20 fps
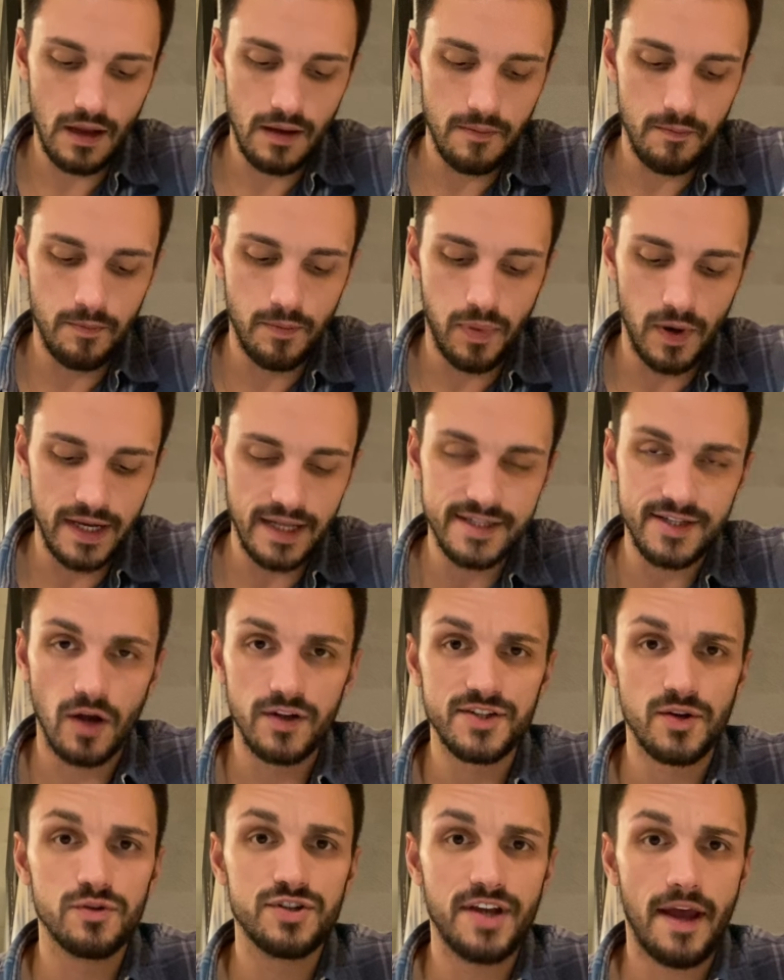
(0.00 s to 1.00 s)
but it's
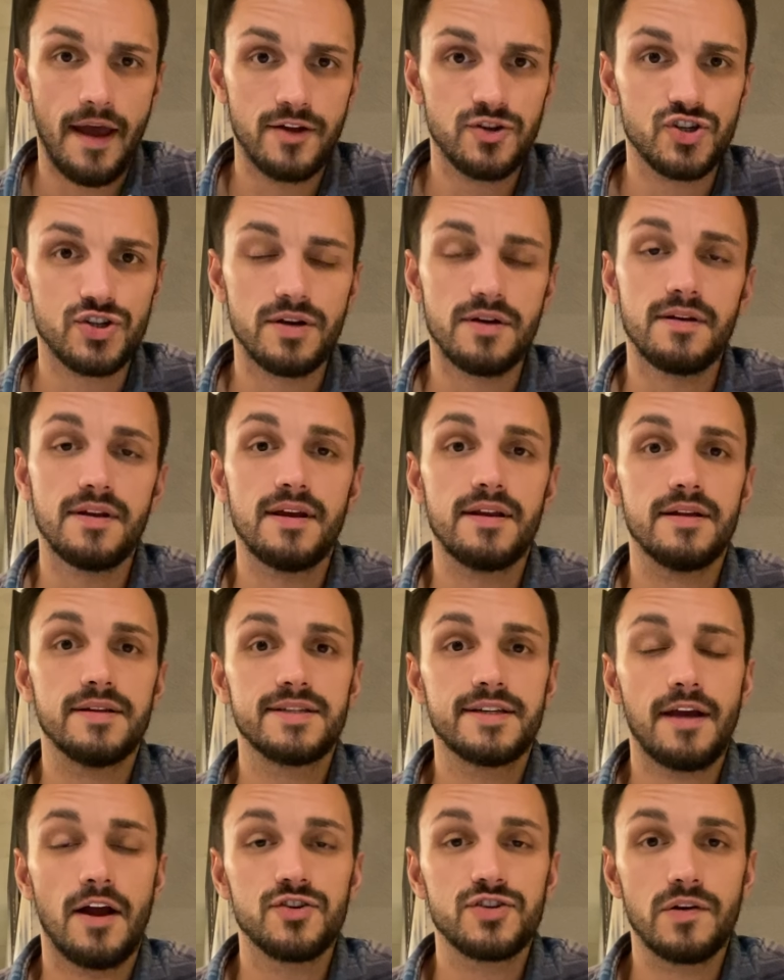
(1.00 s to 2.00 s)
also tension, and it's
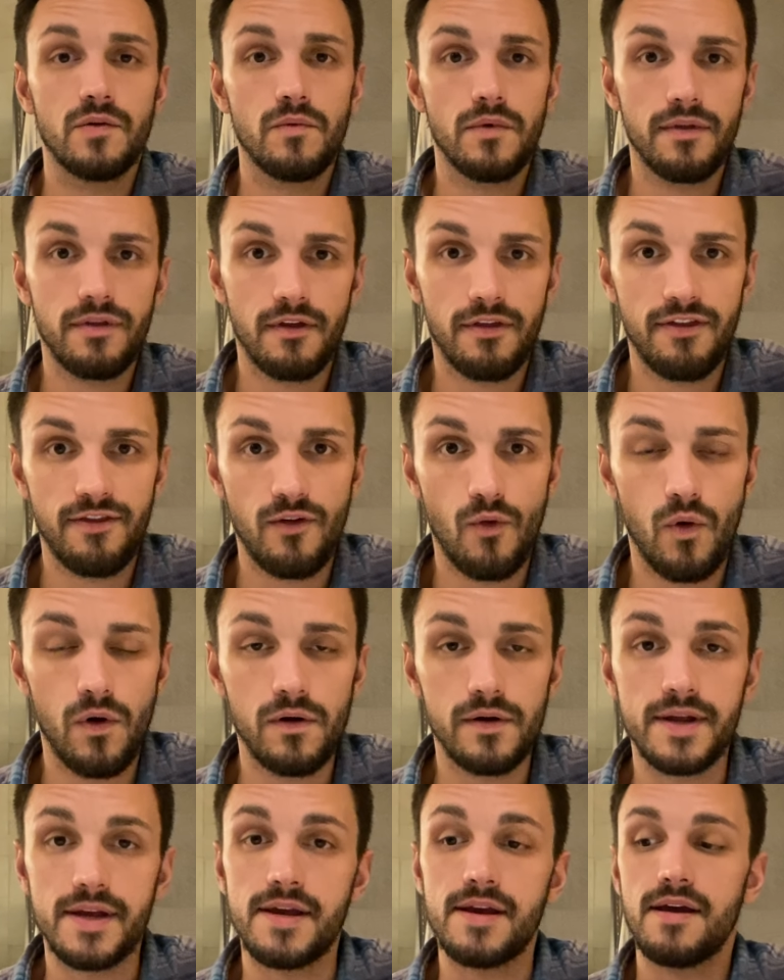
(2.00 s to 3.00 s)
tension with
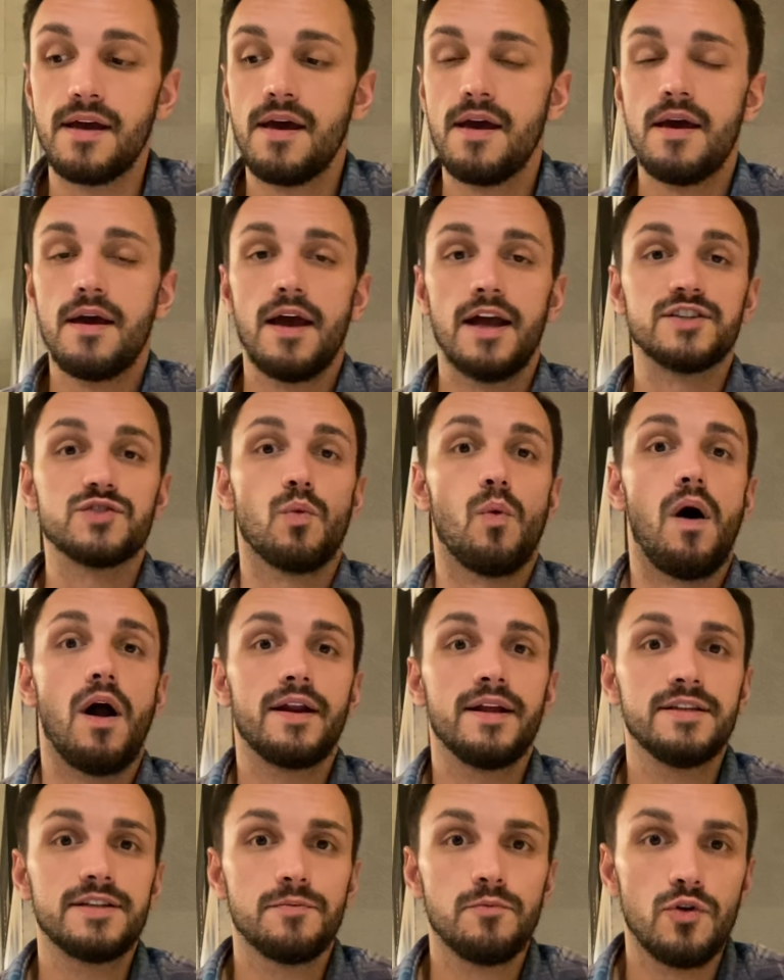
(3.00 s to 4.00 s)
authority. It's
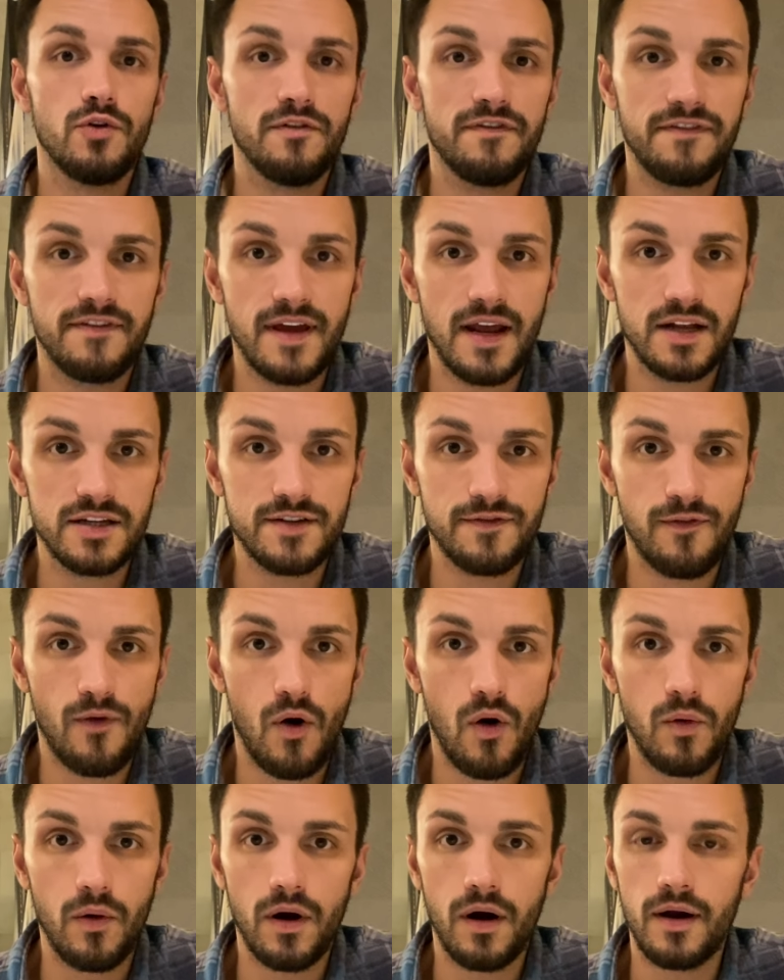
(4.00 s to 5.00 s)
wanting to move things
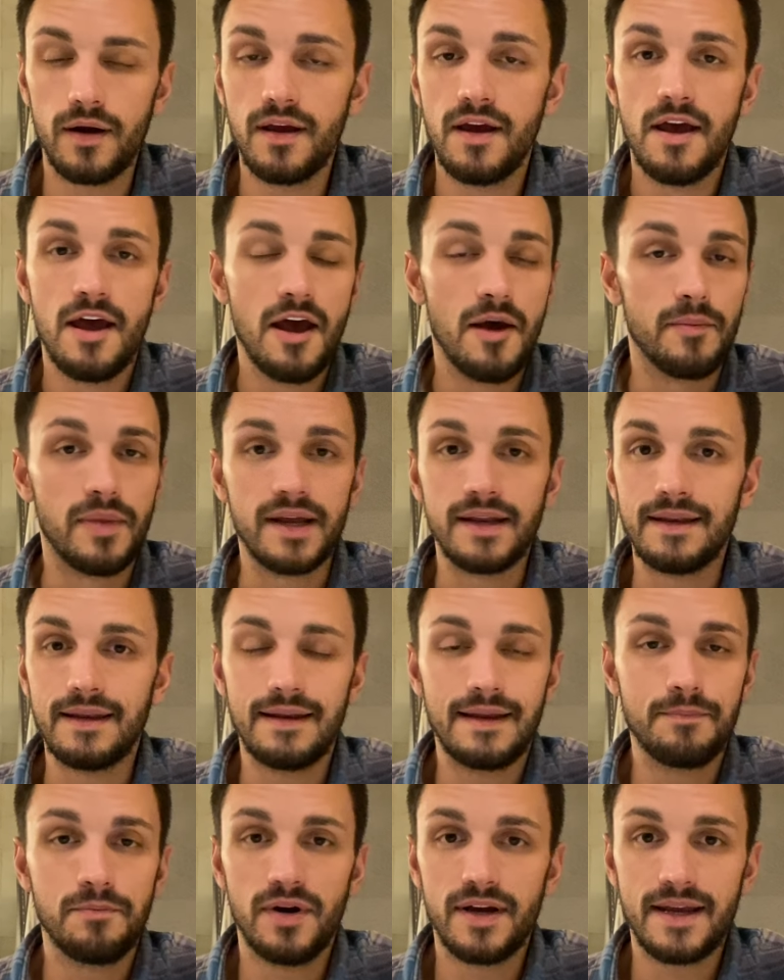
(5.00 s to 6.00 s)
forward,
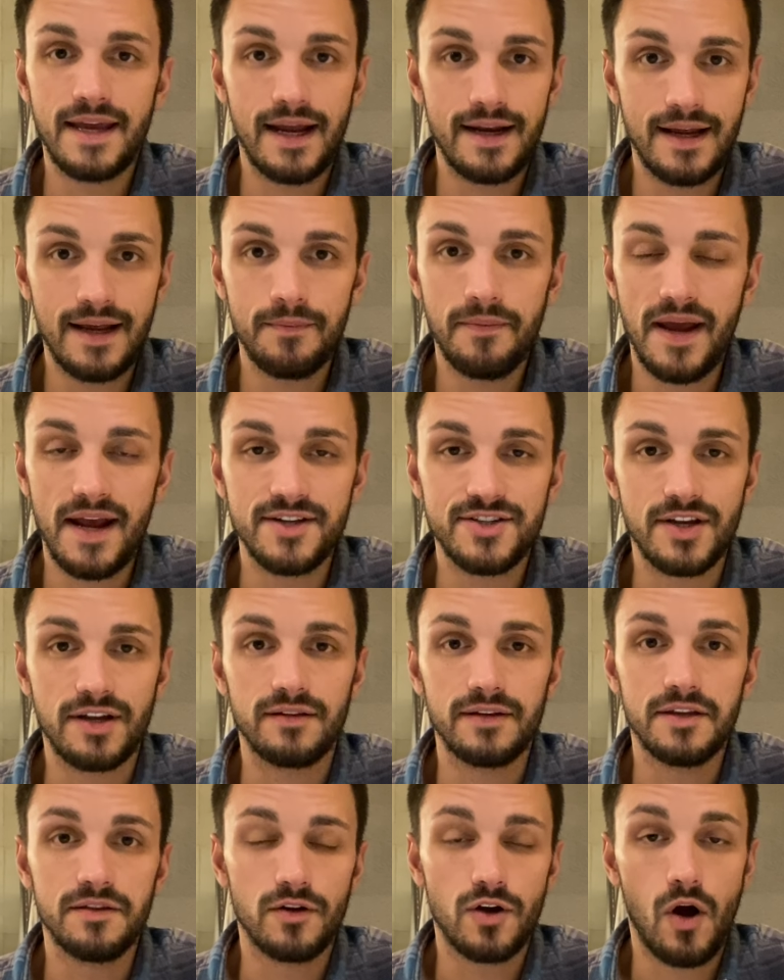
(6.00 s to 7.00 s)
but getting
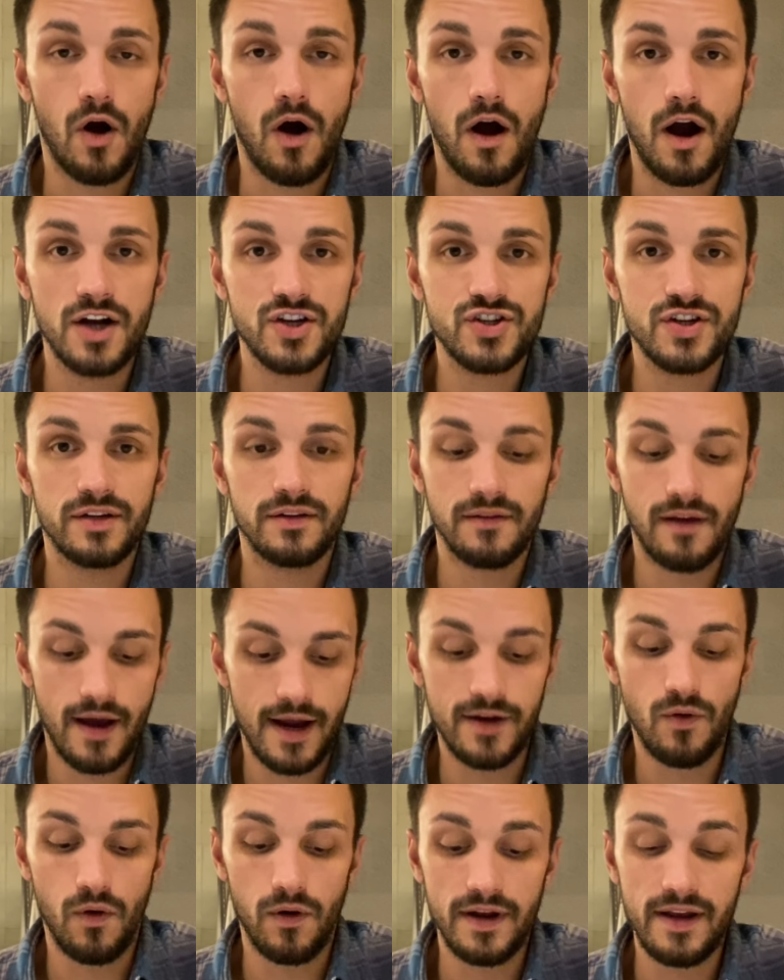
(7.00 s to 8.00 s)
basically the caution
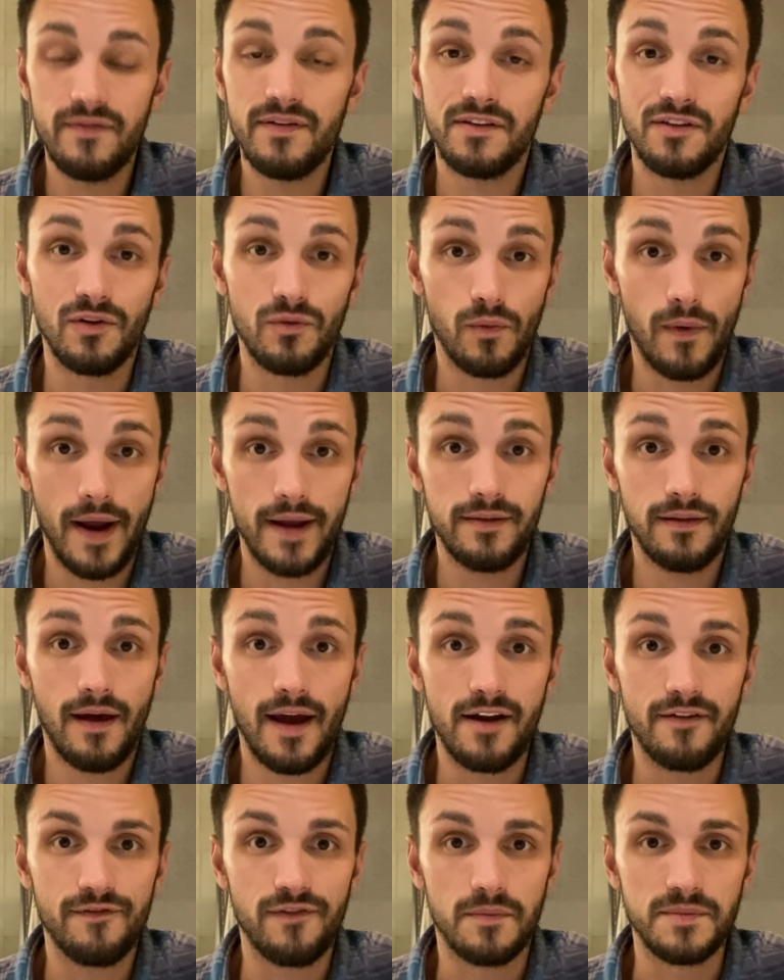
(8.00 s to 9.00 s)
light or even the red
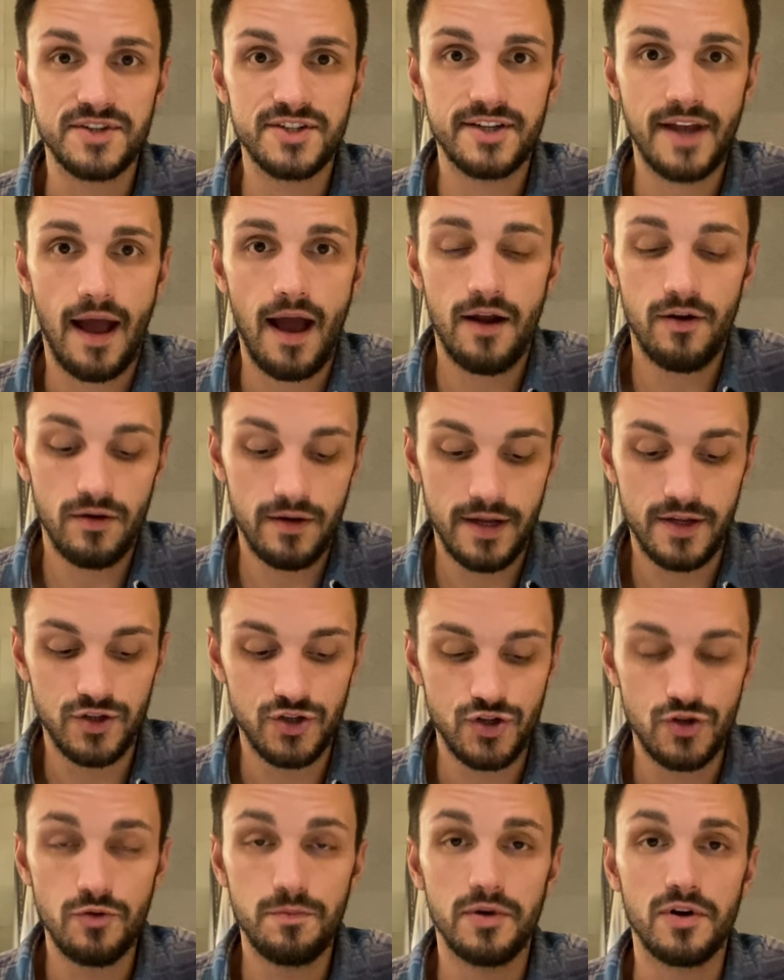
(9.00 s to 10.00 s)
light from Saturn and
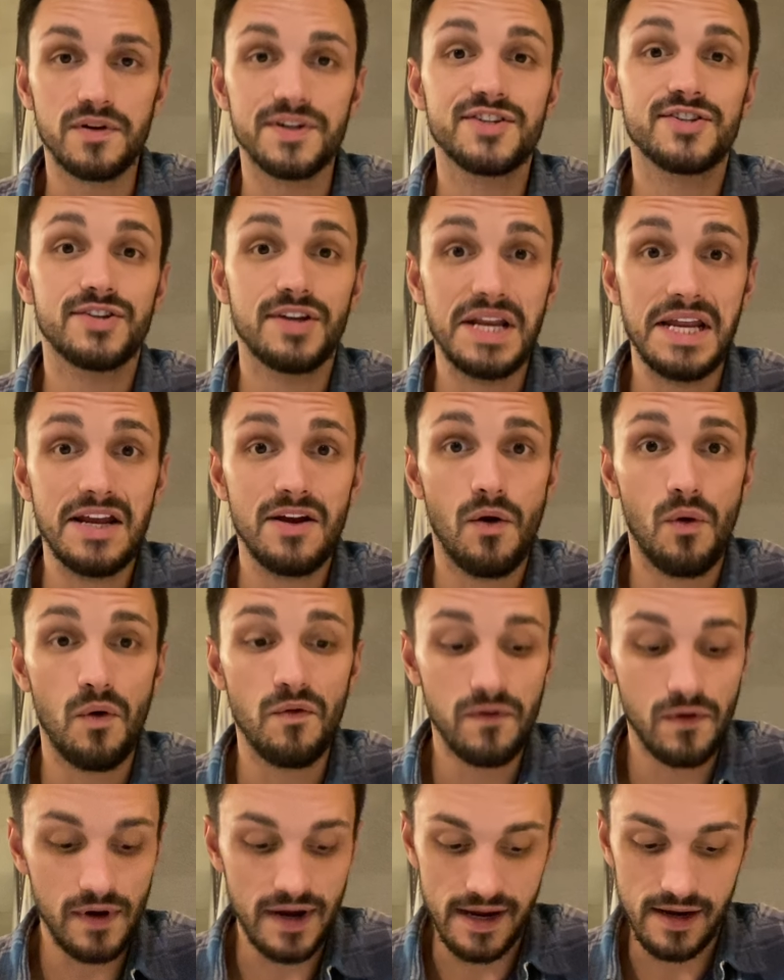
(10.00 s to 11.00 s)
Jupiter sitting
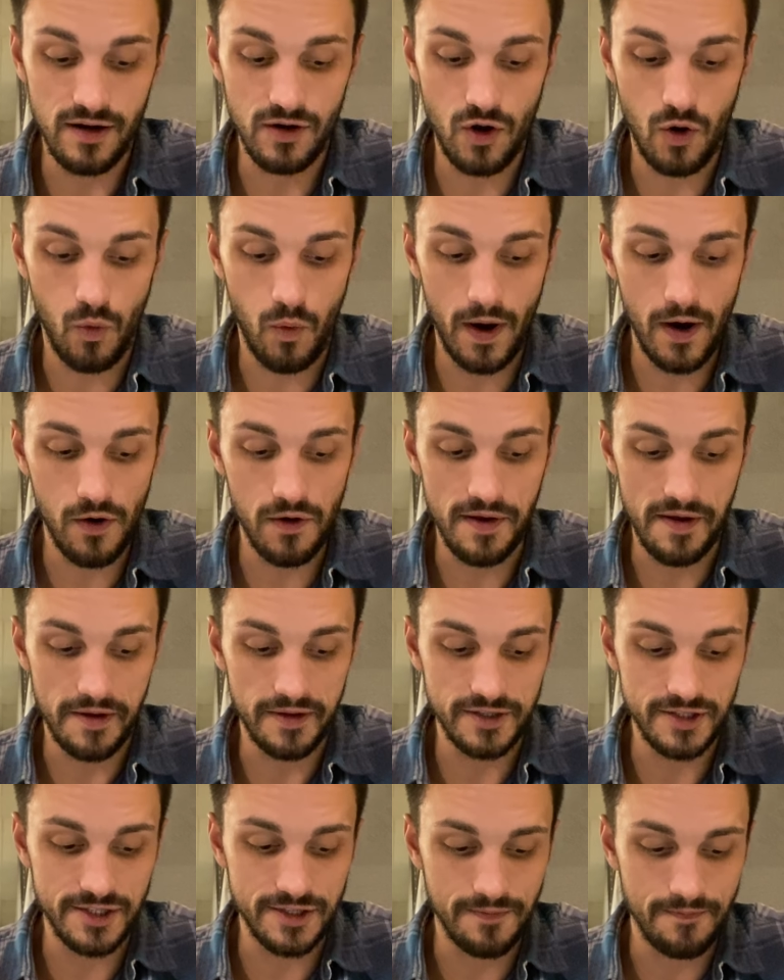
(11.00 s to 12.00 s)
over in
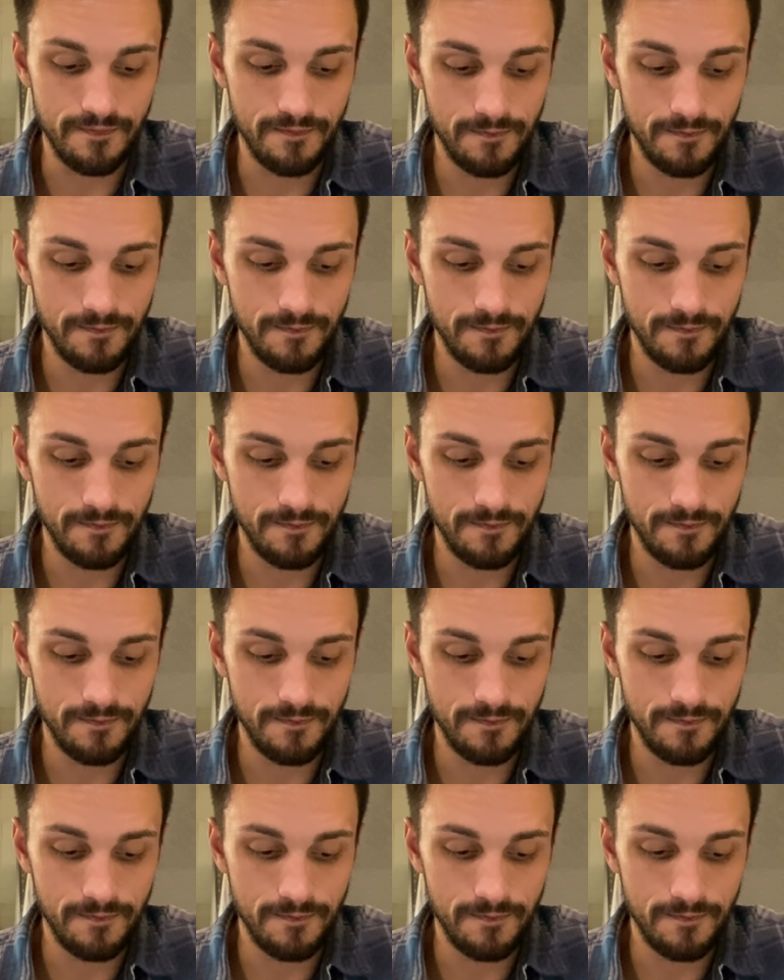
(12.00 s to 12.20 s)
Aquarius.